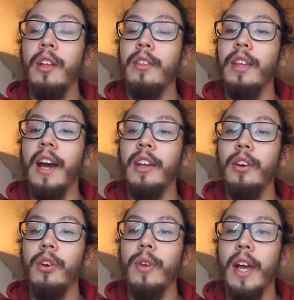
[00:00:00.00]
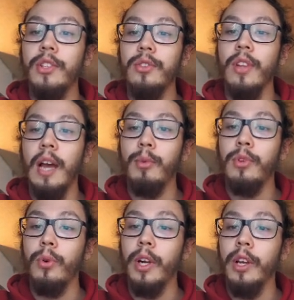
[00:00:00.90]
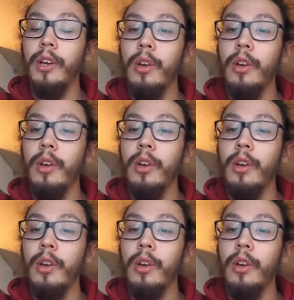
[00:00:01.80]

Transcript: the Idaho National Laboratory,